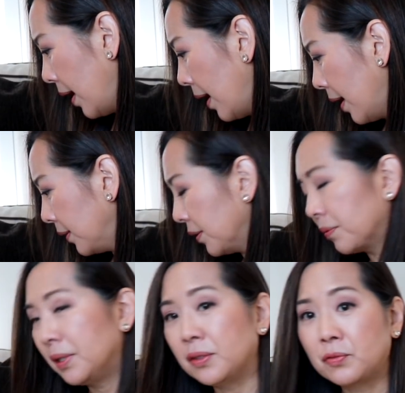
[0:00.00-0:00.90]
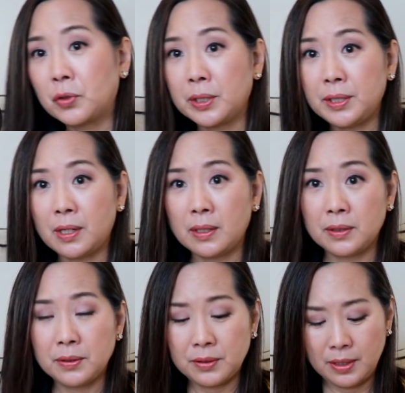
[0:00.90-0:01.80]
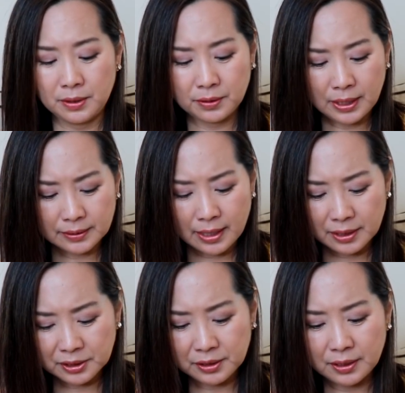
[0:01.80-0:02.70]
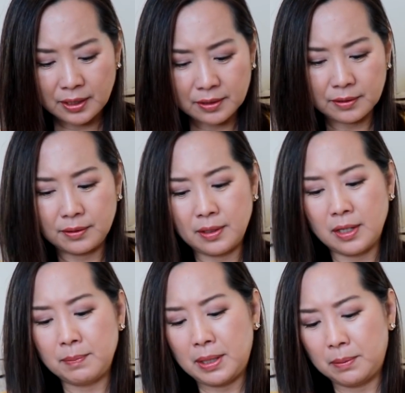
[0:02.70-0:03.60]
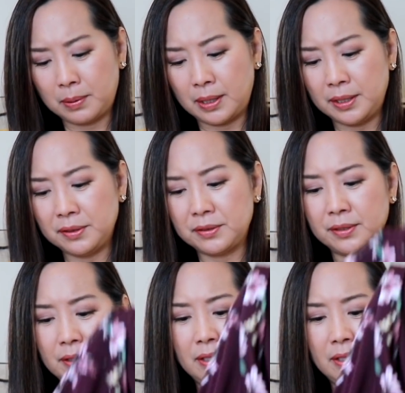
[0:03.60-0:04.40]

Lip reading: and this one is $40. So that's actually not a bad price.